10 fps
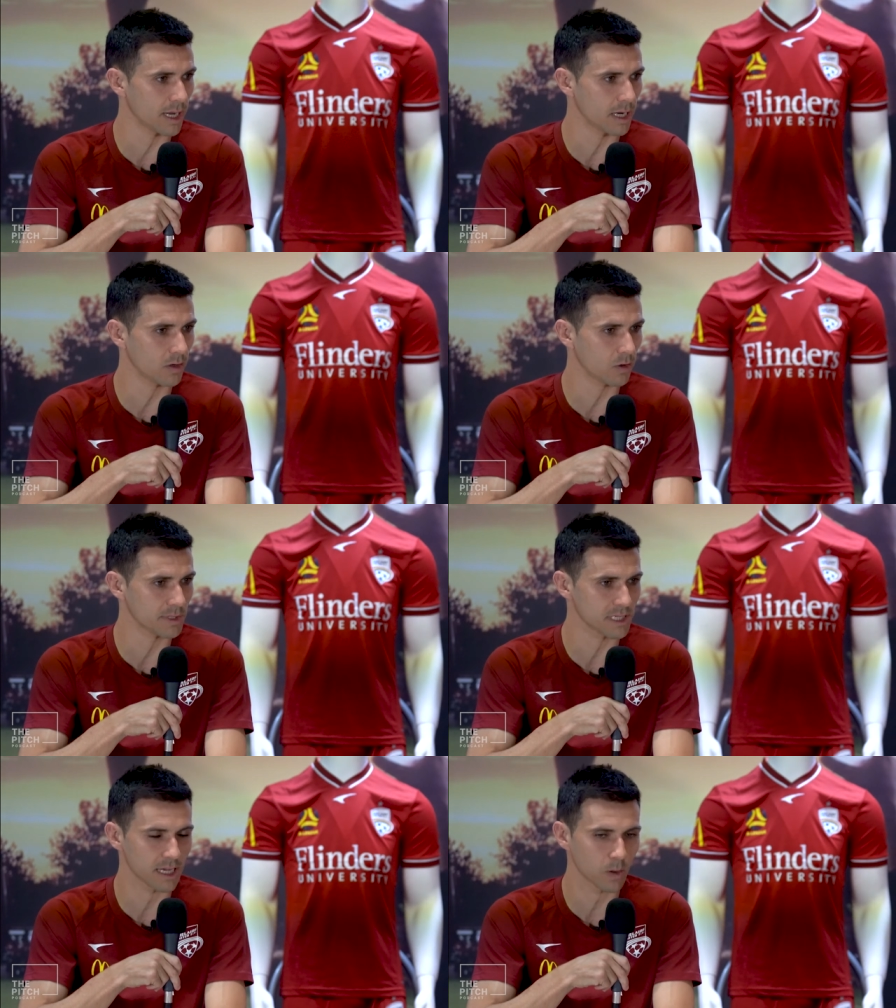
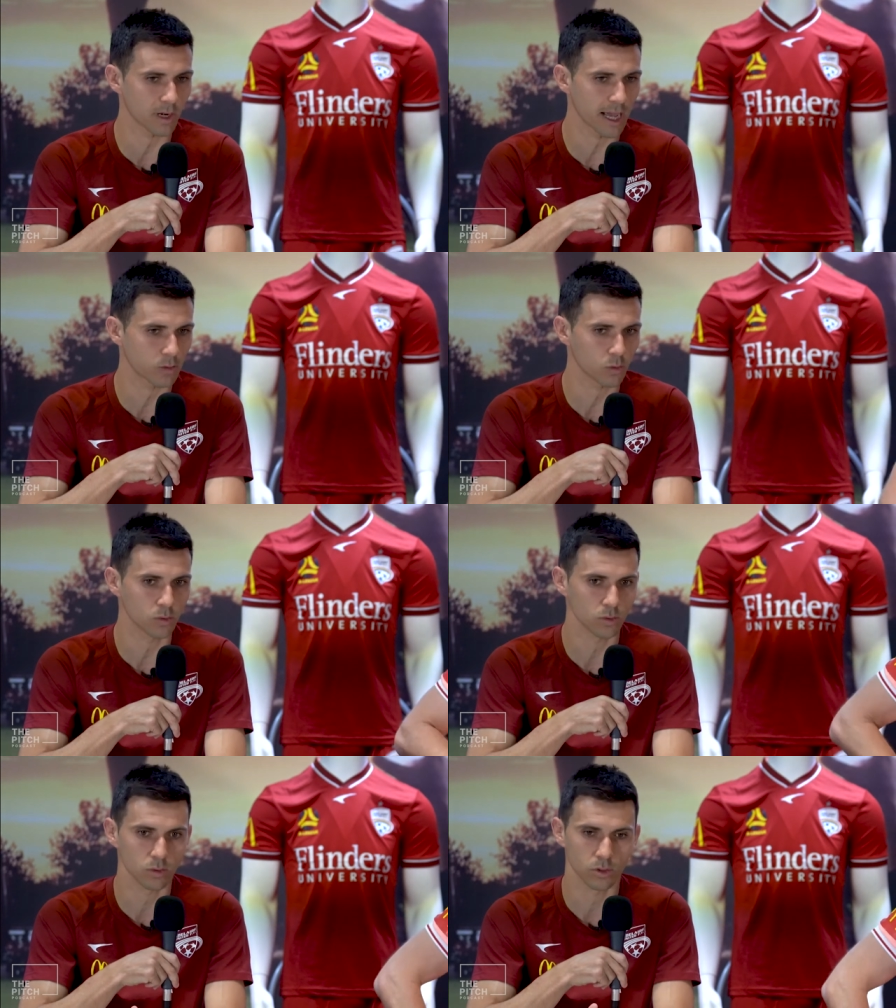Obviously, I would like
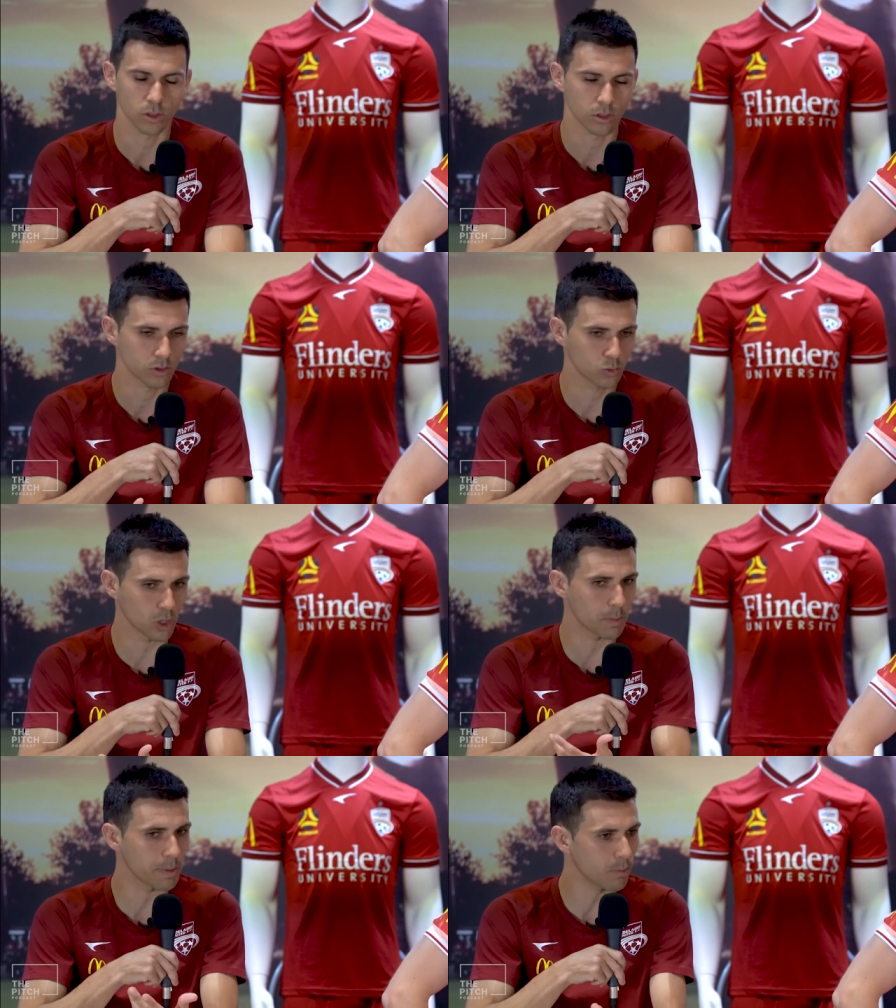to
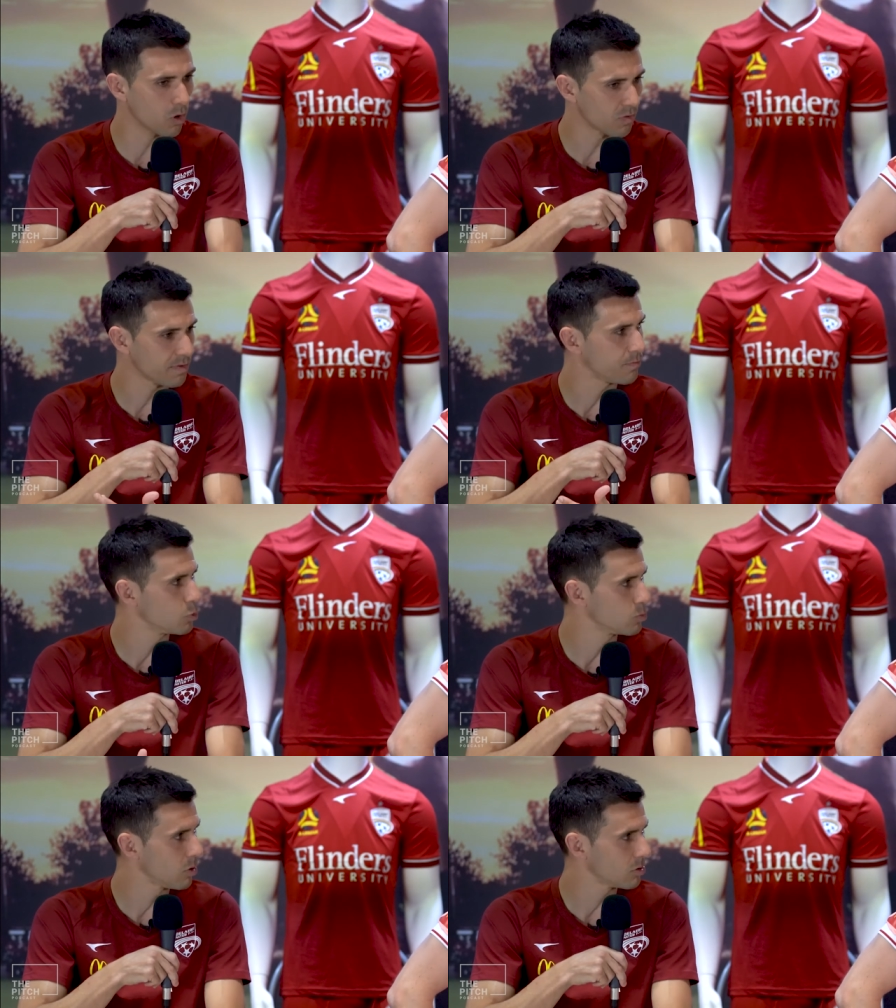keep involved in
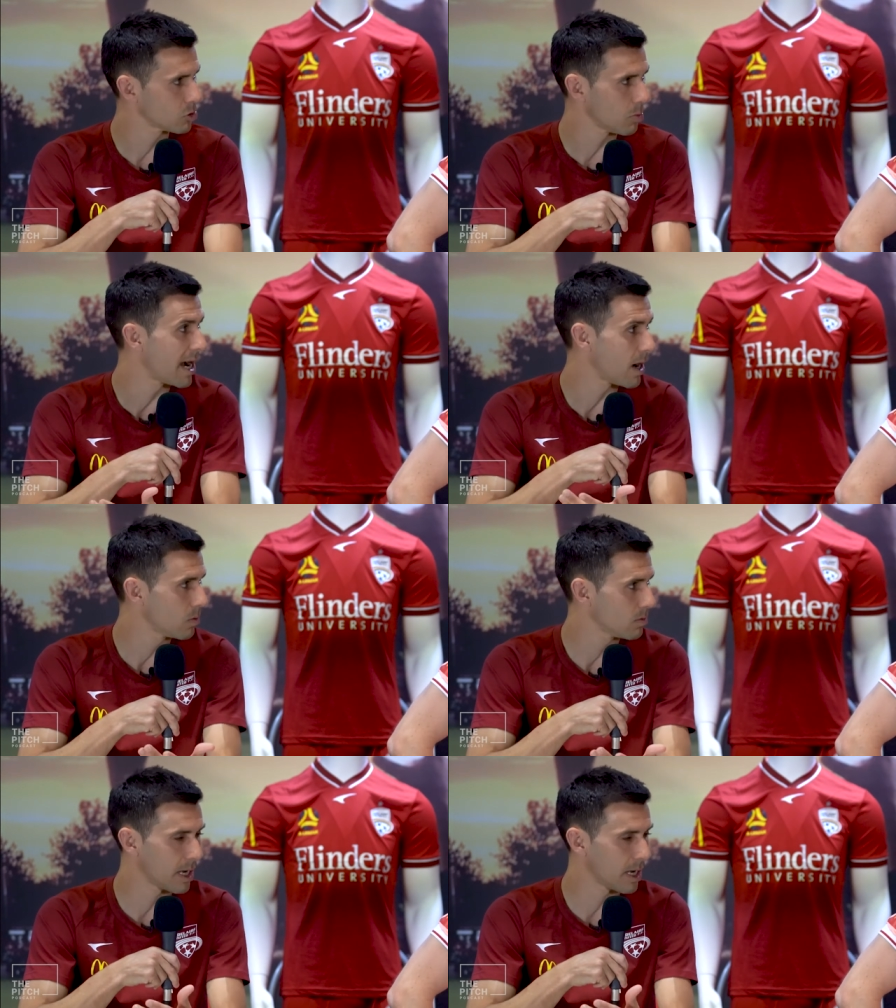football somehow.